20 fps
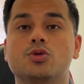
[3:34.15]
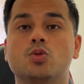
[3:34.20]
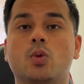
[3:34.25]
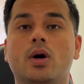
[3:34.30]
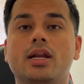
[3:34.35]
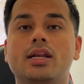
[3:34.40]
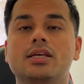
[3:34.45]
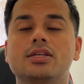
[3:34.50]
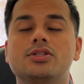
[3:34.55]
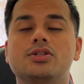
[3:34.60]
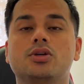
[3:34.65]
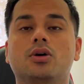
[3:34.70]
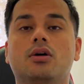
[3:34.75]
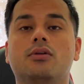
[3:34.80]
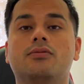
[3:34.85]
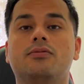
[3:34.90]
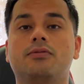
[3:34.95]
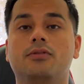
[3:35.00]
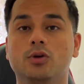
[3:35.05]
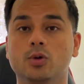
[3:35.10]
One is your
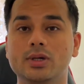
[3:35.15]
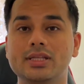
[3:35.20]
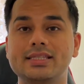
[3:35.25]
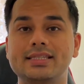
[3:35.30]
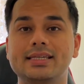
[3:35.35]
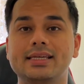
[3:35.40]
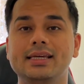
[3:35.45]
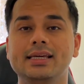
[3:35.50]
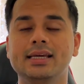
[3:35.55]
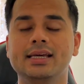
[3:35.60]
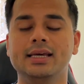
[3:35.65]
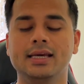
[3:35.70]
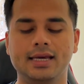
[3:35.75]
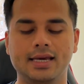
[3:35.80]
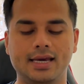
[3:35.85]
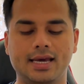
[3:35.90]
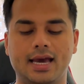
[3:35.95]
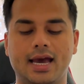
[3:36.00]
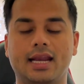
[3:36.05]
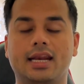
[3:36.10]
fluency
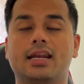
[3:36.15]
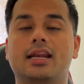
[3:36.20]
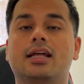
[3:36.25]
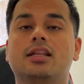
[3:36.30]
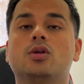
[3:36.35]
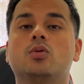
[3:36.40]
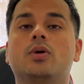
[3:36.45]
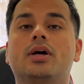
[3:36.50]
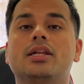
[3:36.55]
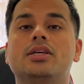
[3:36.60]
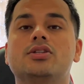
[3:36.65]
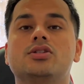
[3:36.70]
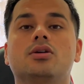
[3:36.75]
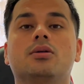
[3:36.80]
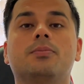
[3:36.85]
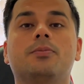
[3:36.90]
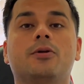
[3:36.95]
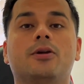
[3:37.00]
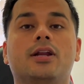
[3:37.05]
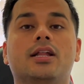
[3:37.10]
and another one is your
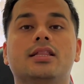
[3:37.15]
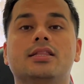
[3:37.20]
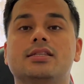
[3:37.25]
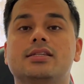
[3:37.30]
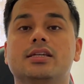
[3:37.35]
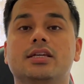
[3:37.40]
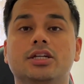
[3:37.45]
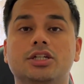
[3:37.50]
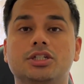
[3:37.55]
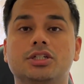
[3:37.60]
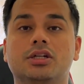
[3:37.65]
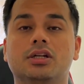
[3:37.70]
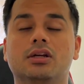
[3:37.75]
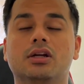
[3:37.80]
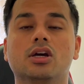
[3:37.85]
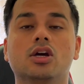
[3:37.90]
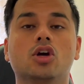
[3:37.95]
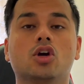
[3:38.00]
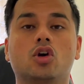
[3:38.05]
pronunciation.